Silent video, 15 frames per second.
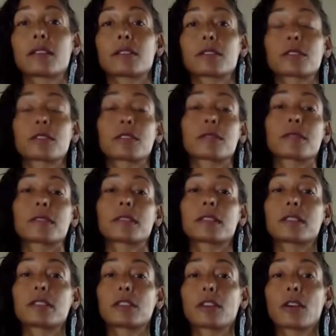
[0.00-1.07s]
other
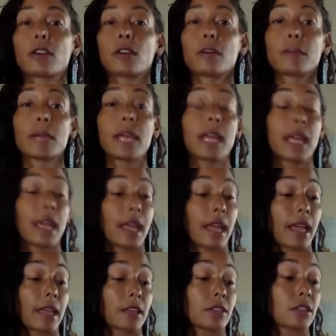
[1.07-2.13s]
surfaces in your home,
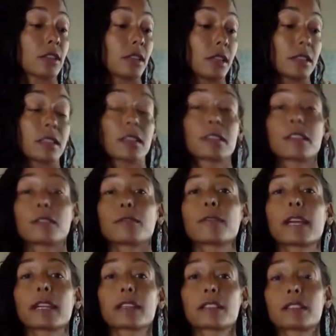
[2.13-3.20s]
and it
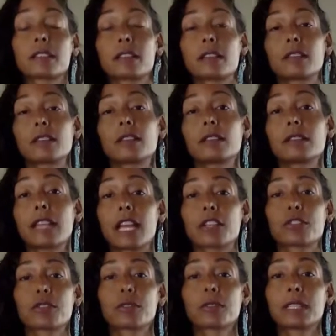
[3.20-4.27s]
disinfects
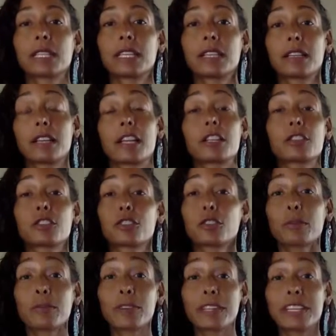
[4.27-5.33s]
naturally, and it's
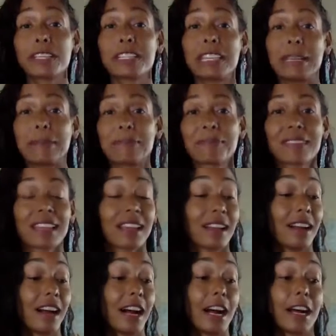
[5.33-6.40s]
super easy.
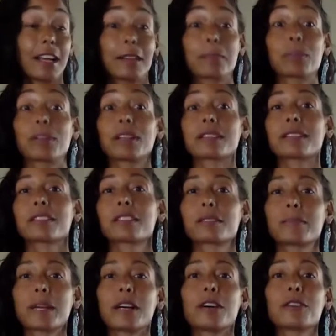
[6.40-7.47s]
Uh, and plus, it
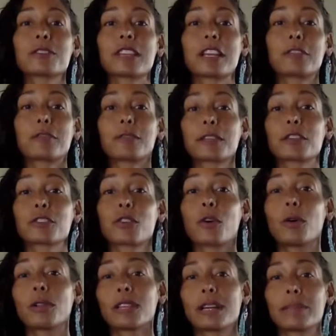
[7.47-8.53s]
smells and feels a
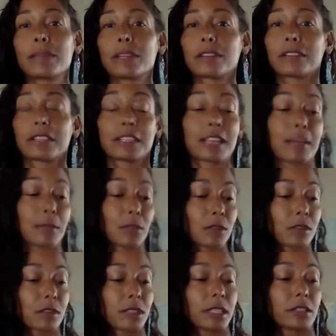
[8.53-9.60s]
whole lot better than
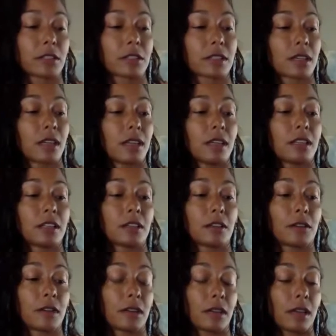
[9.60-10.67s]
chemical cleaners.
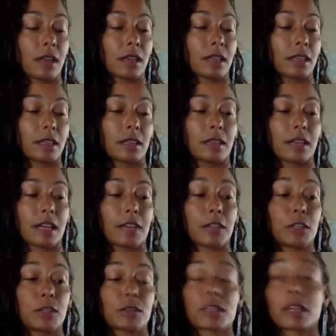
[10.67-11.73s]
Now, uh, I, I
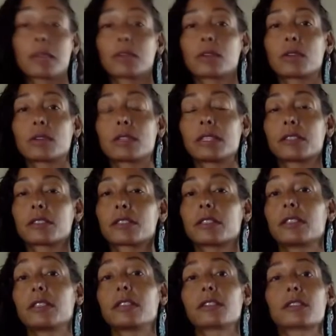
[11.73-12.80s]
haven't used chemical cleaners
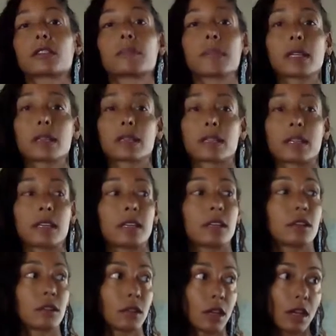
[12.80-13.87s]
in years because
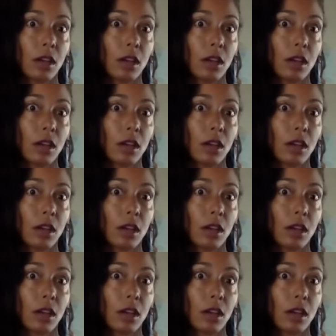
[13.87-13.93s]
they